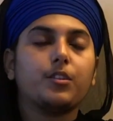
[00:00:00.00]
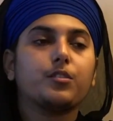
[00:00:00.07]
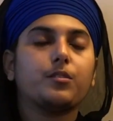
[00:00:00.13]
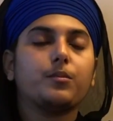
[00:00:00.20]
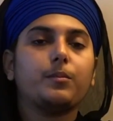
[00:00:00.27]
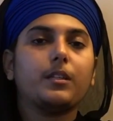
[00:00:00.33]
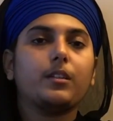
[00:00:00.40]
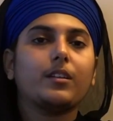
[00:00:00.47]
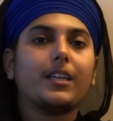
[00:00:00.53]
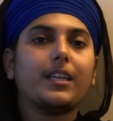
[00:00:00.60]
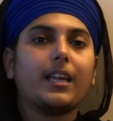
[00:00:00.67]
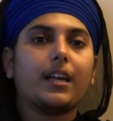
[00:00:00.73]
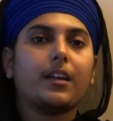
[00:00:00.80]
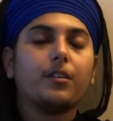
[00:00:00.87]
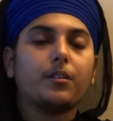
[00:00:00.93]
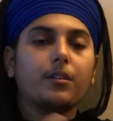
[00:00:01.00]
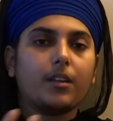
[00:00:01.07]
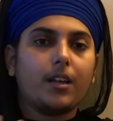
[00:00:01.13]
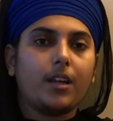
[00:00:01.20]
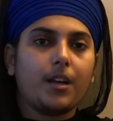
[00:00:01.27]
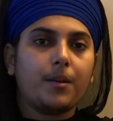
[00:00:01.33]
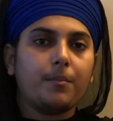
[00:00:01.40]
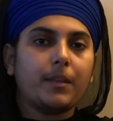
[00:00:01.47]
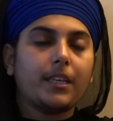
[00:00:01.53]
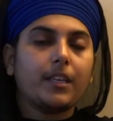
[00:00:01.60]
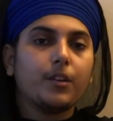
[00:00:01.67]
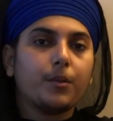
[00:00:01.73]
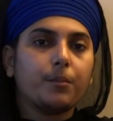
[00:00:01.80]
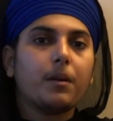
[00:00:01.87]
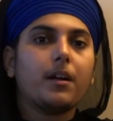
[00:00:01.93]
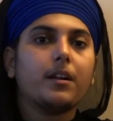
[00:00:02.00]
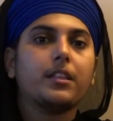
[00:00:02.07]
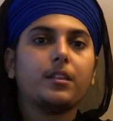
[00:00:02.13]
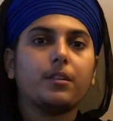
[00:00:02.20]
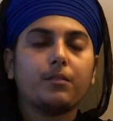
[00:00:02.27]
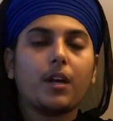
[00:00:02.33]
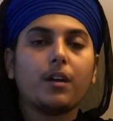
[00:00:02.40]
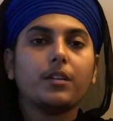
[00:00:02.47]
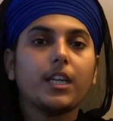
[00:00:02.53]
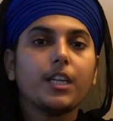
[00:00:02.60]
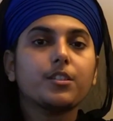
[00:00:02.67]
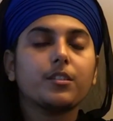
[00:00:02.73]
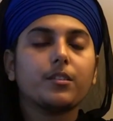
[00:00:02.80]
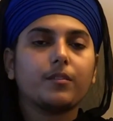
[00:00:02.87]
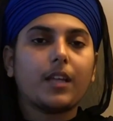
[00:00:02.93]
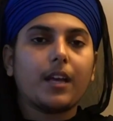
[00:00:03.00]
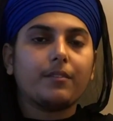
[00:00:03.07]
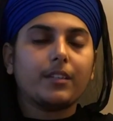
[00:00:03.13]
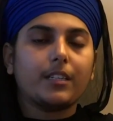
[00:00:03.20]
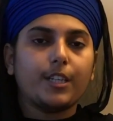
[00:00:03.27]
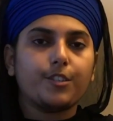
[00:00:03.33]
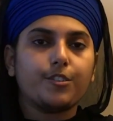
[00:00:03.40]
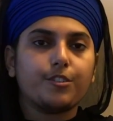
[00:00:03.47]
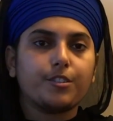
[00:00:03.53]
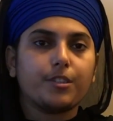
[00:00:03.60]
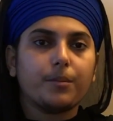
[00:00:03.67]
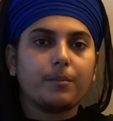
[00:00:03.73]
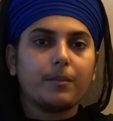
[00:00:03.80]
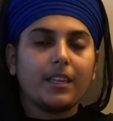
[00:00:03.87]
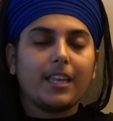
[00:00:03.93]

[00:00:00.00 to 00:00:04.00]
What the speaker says: You should be looking at making Gurbani the foundation of that relationship.